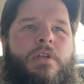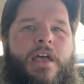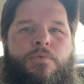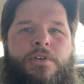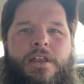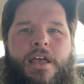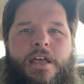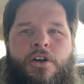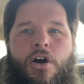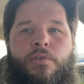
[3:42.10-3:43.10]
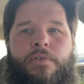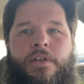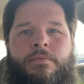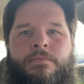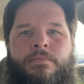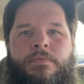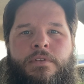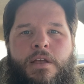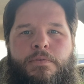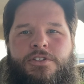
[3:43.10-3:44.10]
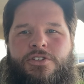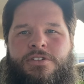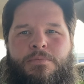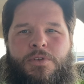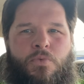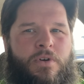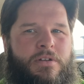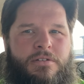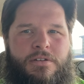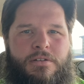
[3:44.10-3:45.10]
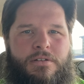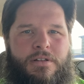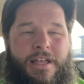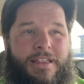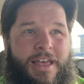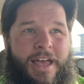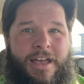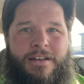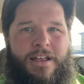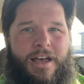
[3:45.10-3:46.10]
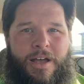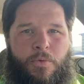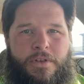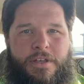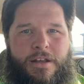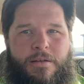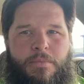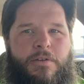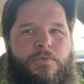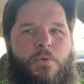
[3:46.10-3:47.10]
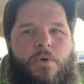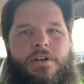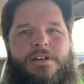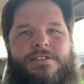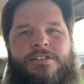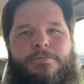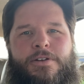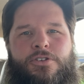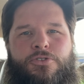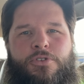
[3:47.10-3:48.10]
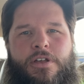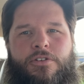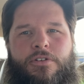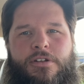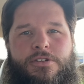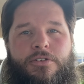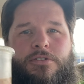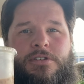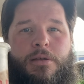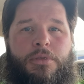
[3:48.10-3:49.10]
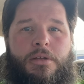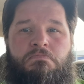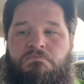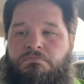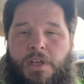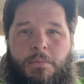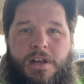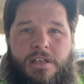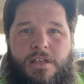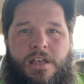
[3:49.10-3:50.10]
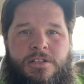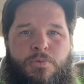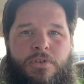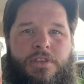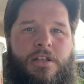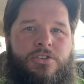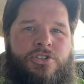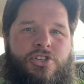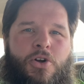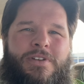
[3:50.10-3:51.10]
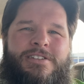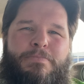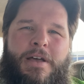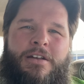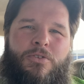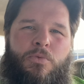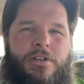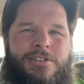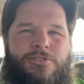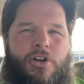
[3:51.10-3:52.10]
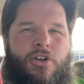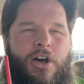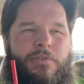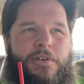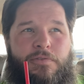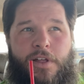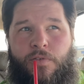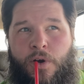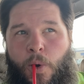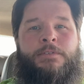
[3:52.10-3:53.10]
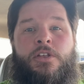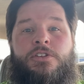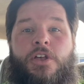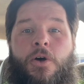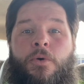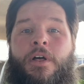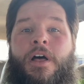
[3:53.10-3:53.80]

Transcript: everyday coffee. If it's just something you want like that, I wouldn't get it. But if you want it as a special treat or dessert or something, I mean, it, it's worth getting. Just don't expect a real strong coffee flavor. So,